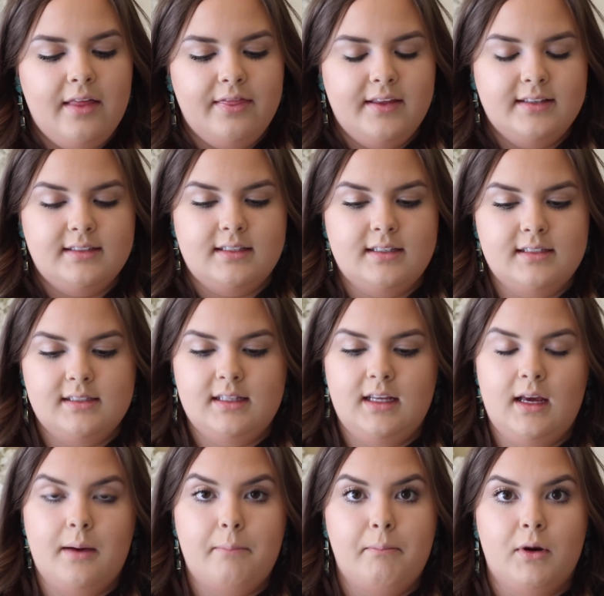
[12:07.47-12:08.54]
This is
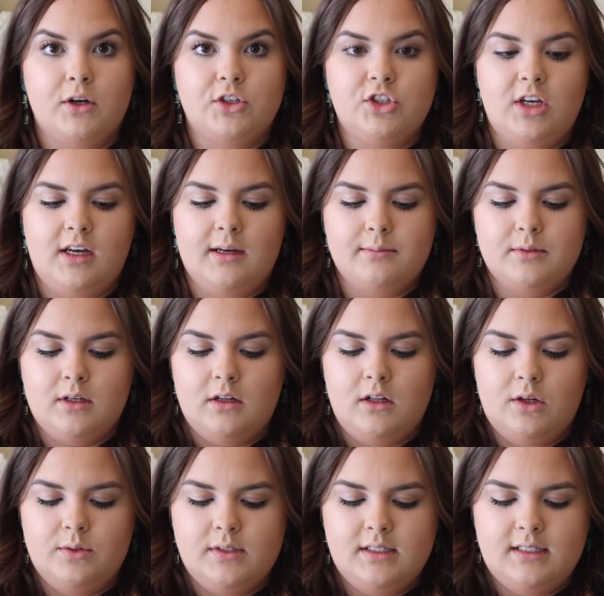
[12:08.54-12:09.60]
the Marc Jacobs
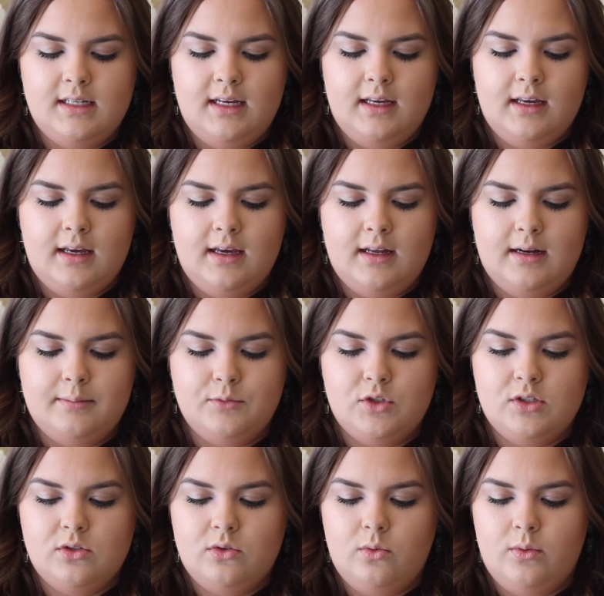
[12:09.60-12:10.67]
Glow Stick, and I'm
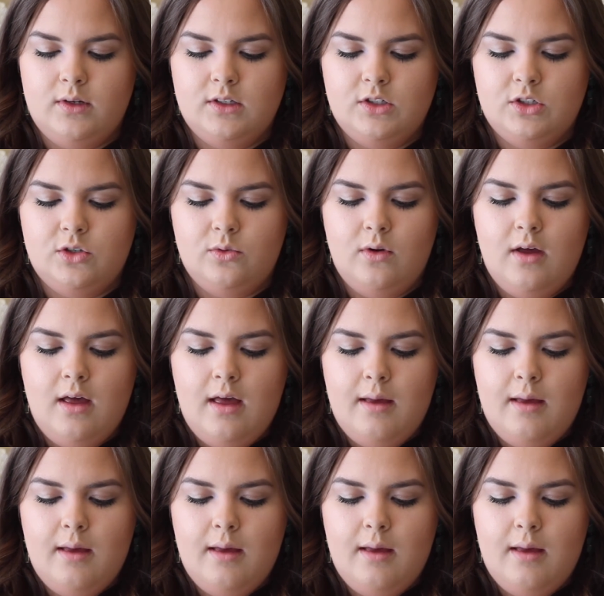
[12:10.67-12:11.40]
just going to